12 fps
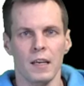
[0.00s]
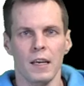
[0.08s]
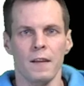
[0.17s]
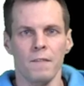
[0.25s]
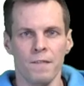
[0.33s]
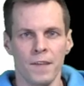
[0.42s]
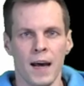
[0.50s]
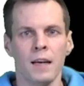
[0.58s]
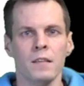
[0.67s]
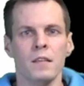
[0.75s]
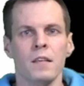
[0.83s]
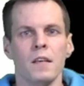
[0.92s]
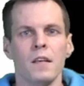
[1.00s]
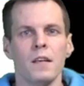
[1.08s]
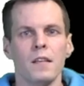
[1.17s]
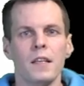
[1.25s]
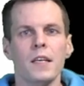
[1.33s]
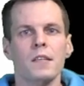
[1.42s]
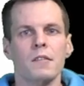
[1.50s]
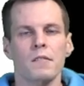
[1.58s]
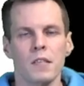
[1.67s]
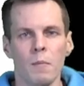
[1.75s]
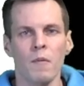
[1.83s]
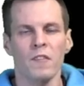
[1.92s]
In fact, these are
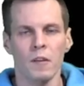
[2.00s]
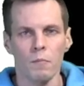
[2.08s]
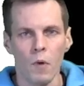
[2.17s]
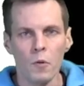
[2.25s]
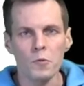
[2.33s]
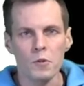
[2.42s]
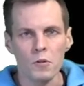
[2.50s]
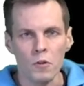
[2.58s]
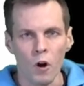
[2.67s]
some of the most